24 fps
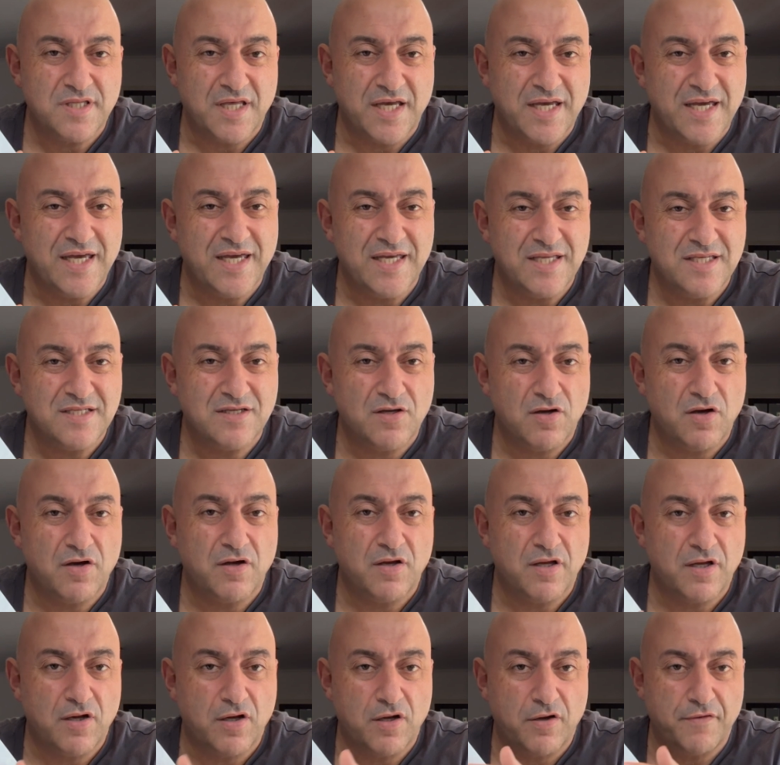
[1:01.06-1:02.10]
heat
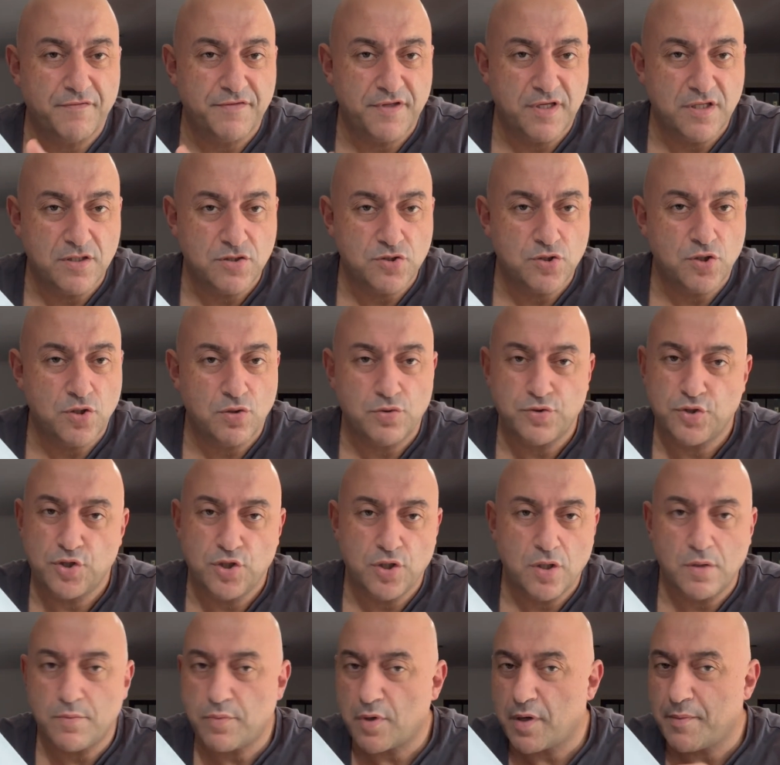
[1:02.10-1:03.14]
of the internal
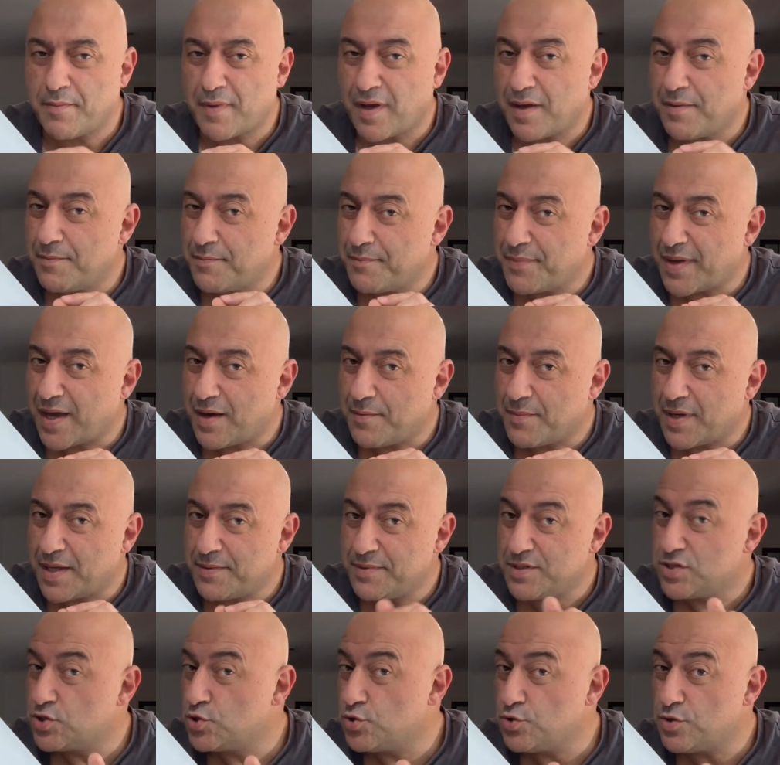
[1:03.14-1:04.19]
unit by about
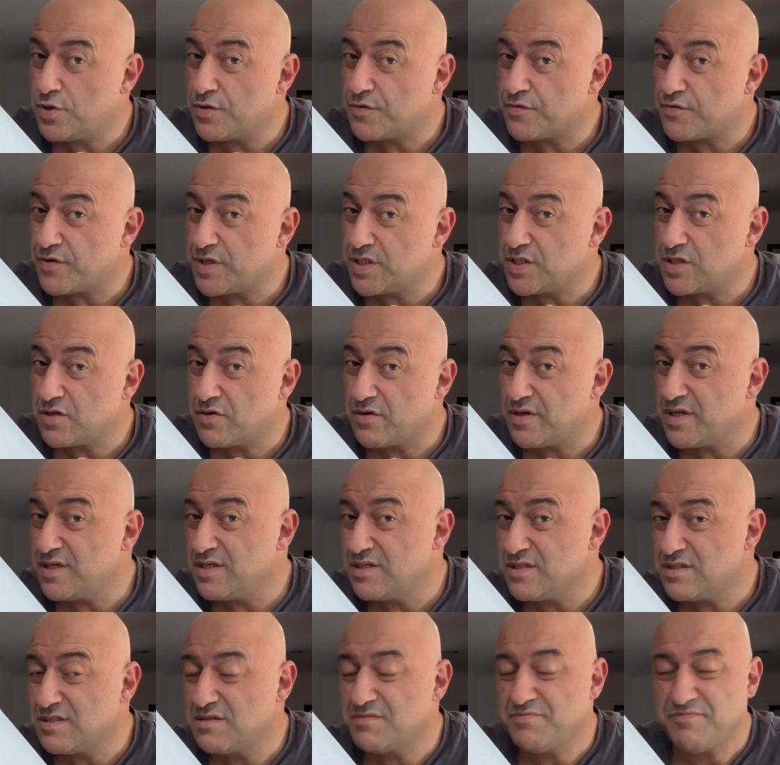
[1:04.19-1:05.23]
maybe two to three
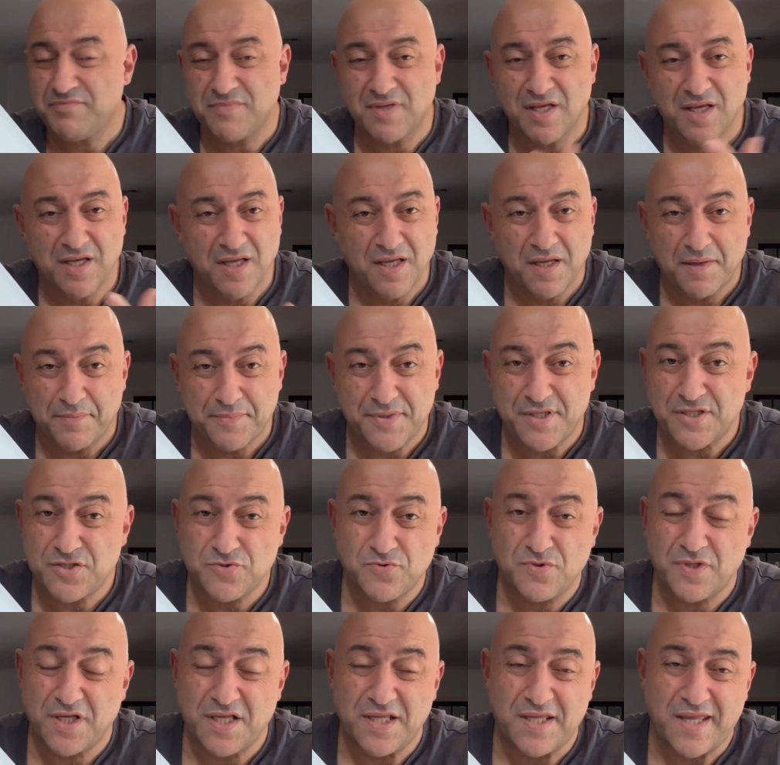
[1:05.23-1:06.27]
degrees, but that's
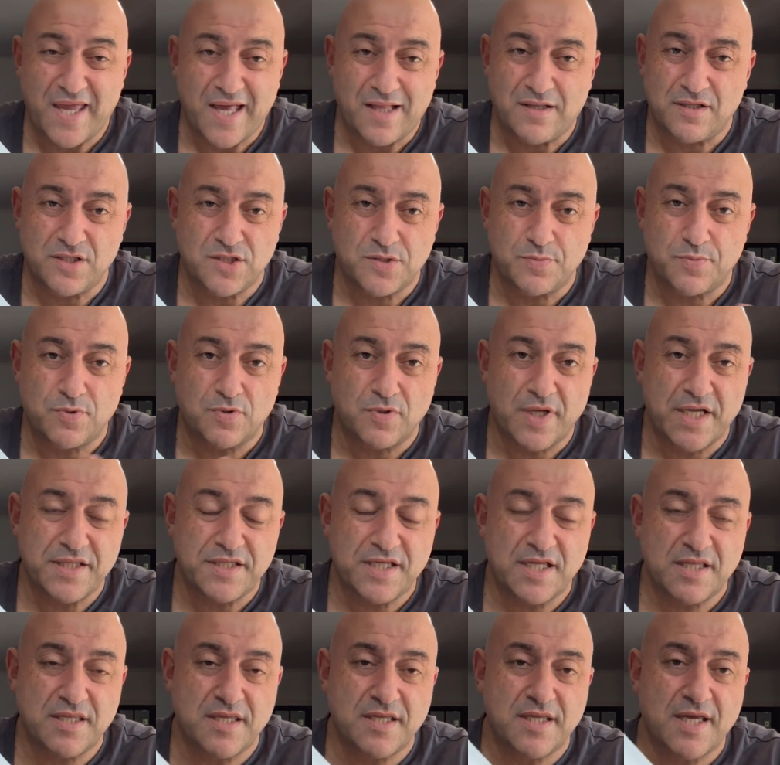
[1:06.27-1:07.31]
really negligible. At the
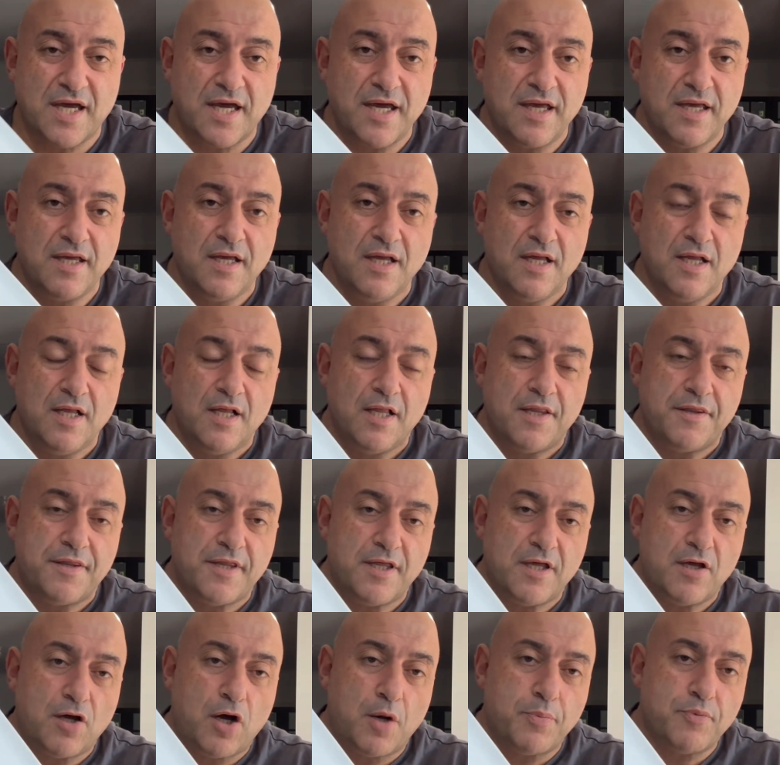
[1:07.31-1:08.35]
end of the day,
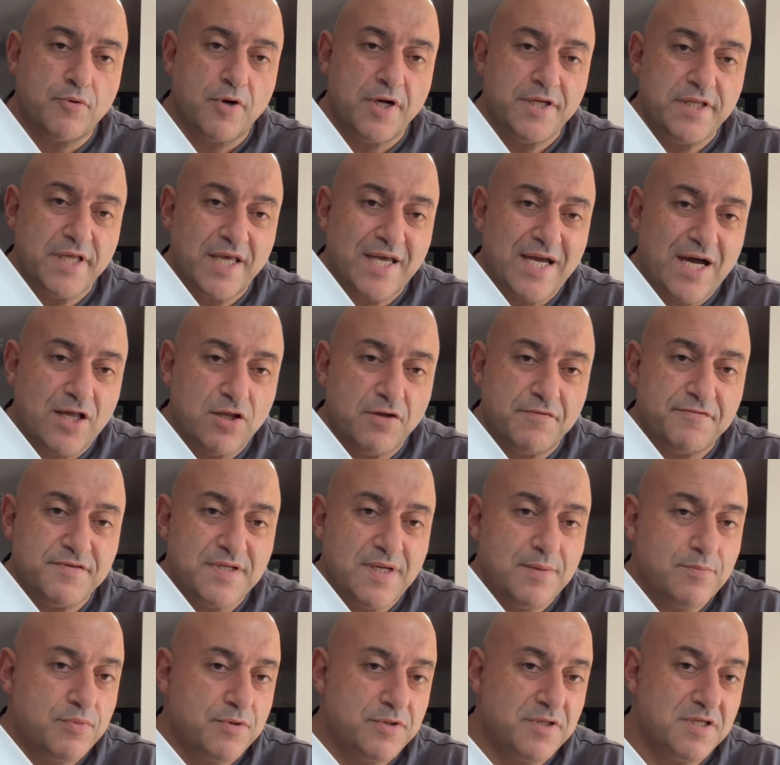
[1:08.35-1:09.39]
the operating cutoff
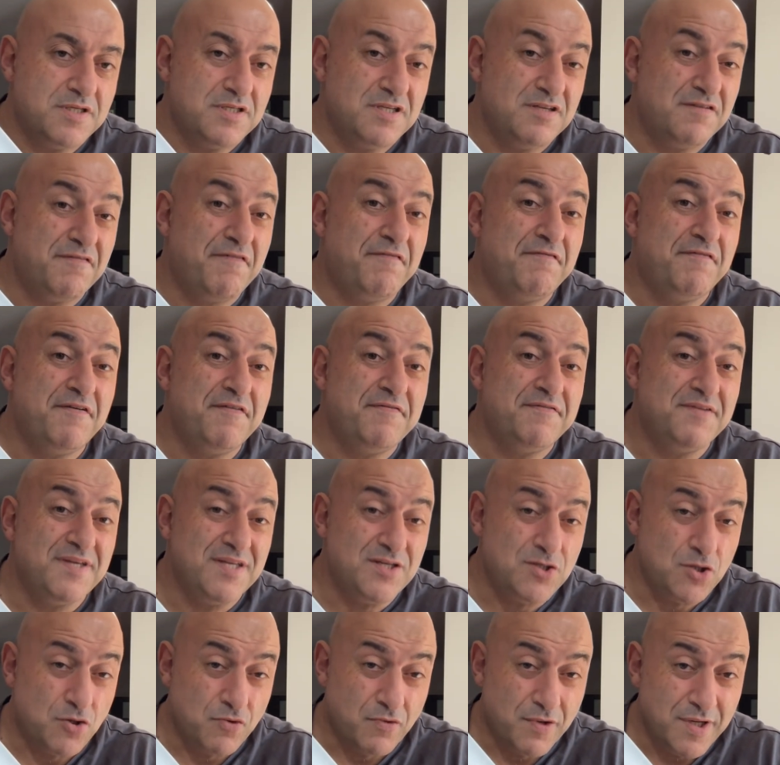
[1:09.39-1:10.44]
temp on this is 50
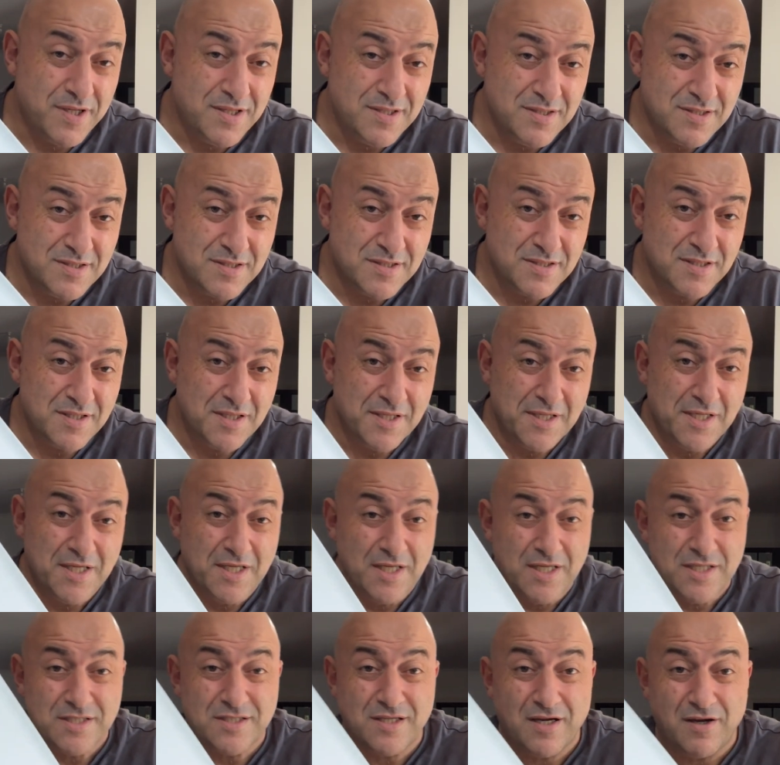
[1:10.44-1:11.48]
degrees.
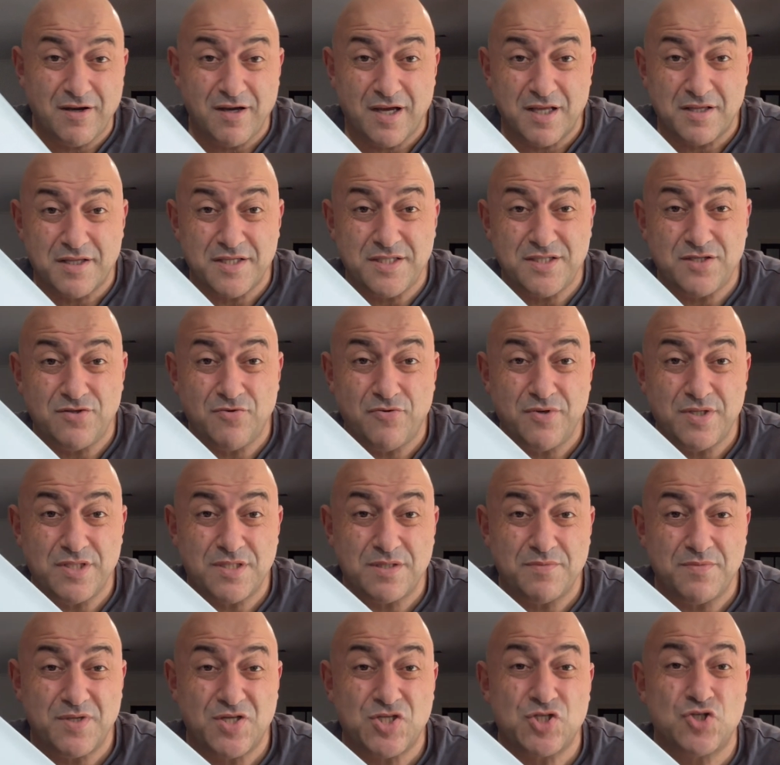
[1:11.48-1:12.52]
So unless you're in
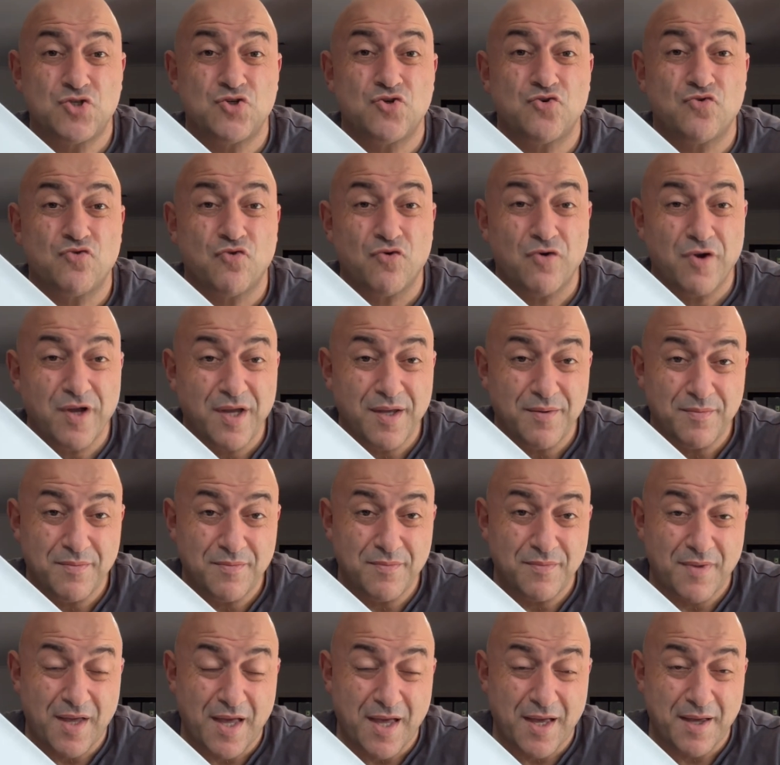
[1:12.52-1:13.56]
some
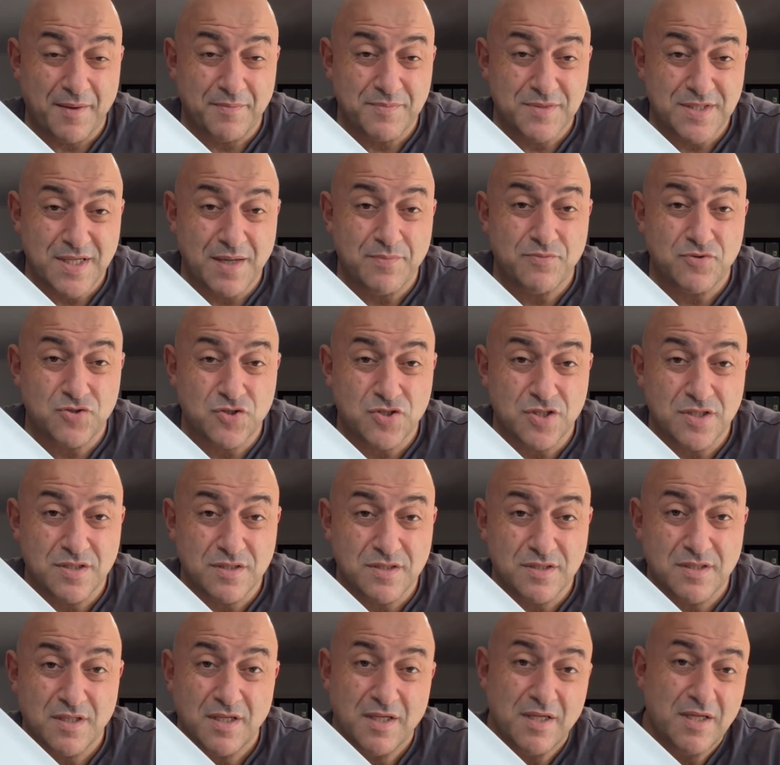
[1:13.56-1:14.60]
extreme um,
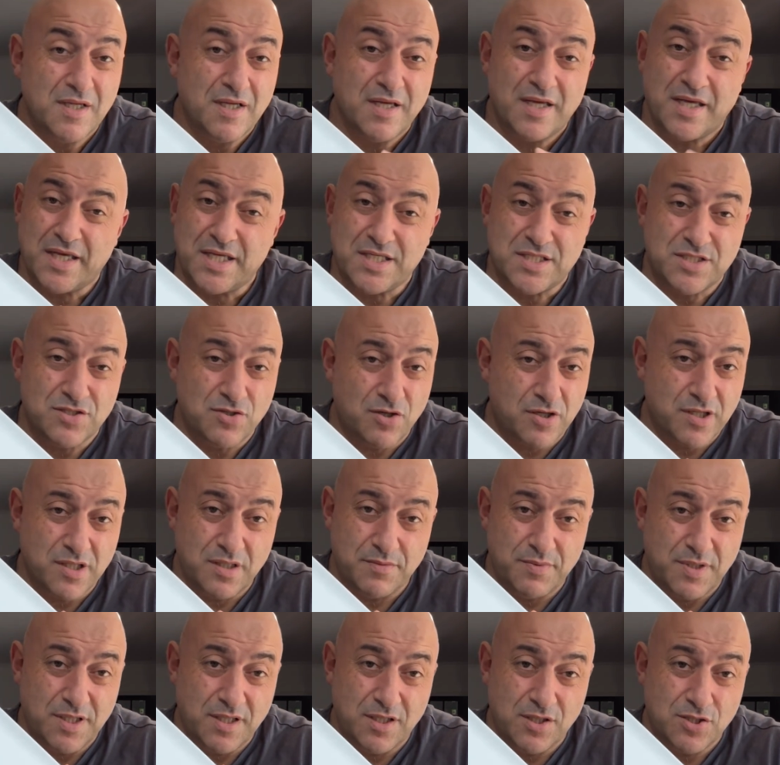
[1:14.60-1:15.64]
temperatures, it's not going
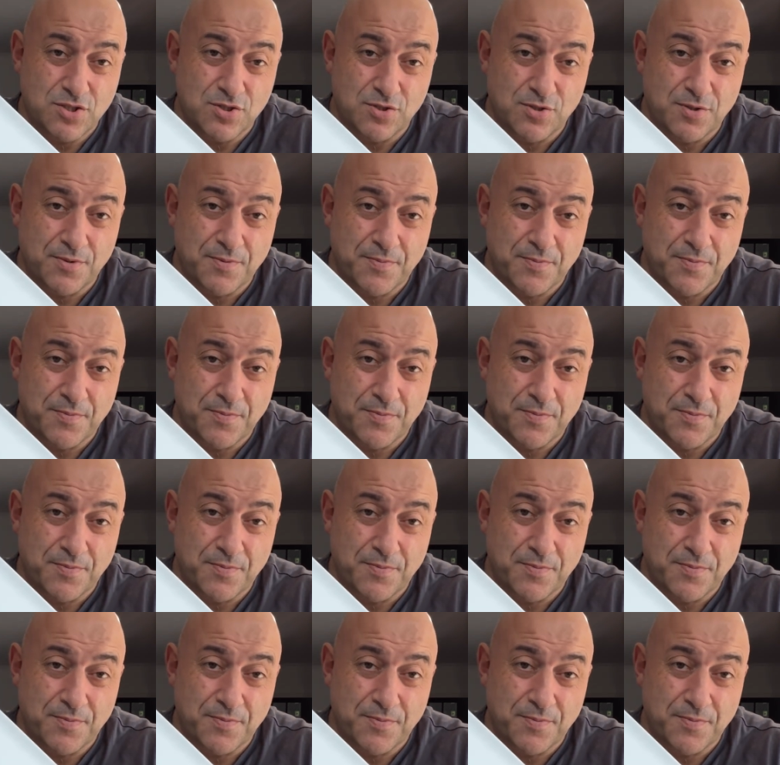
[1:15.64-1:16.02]
to be an issue.